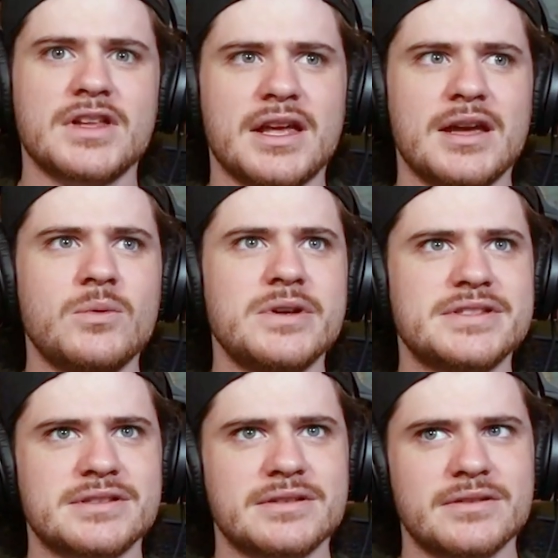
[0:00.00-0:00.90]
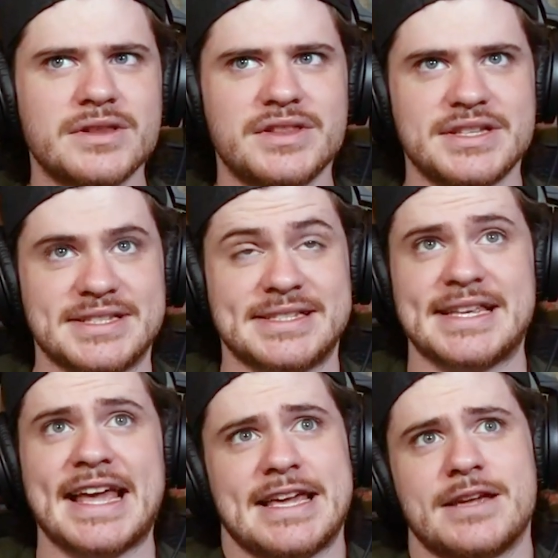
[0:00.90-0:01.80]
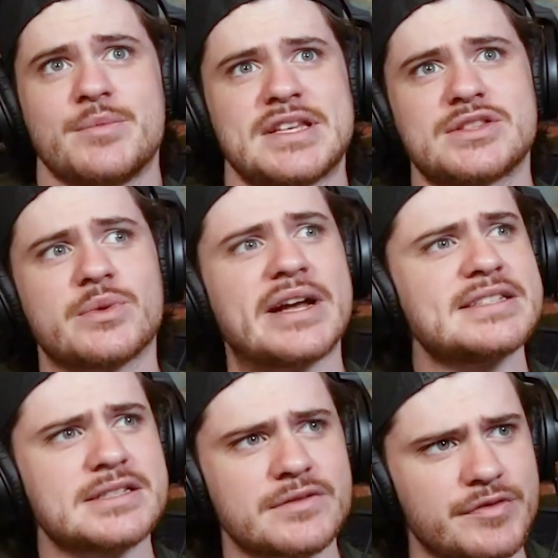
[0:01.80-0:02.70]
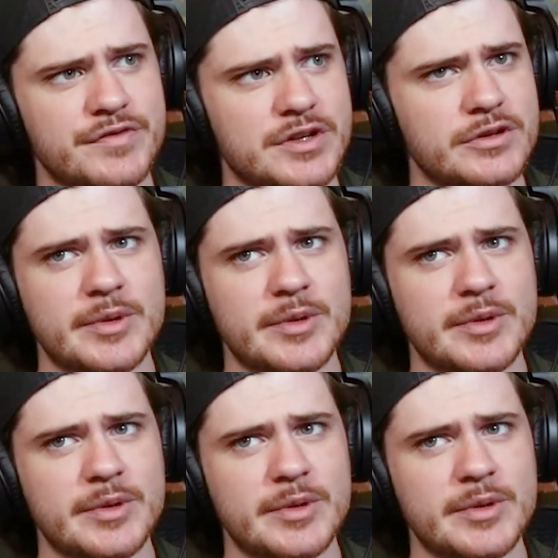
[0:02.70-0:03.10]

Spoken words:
It was the same as the rest of the film. I